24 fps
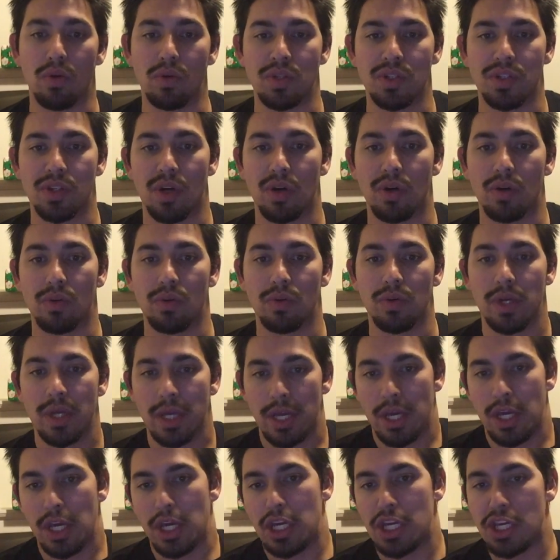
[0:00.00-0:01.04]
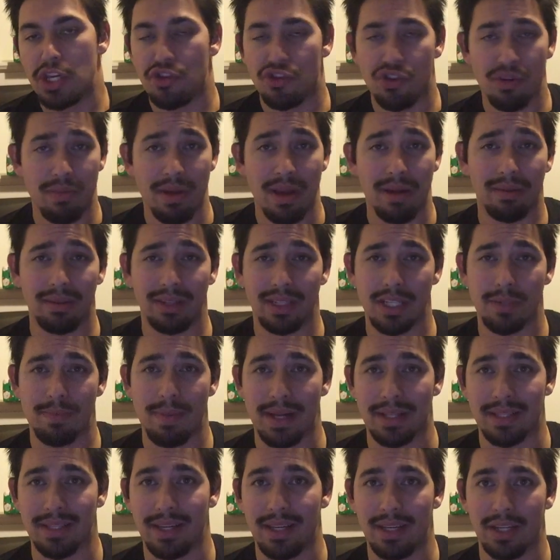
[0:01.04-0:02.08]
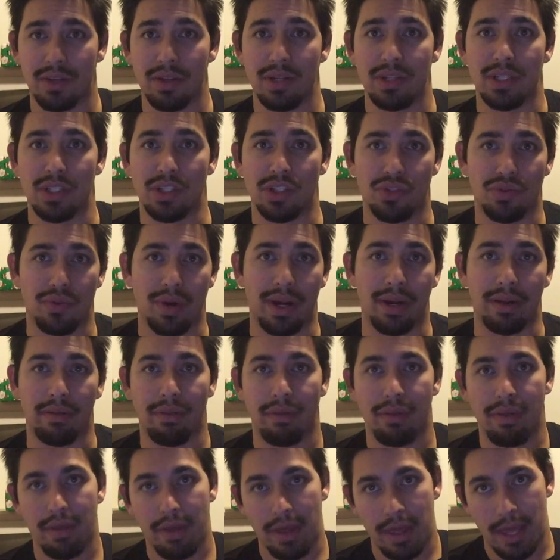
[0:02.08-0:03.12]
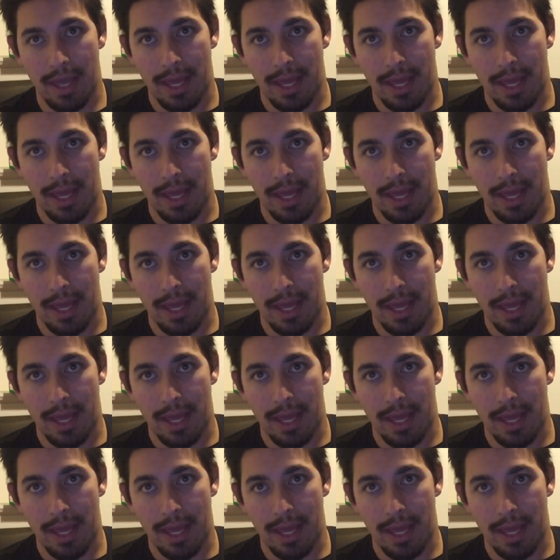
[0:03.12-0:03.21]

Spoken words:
So you should be able to expect an increase in strength,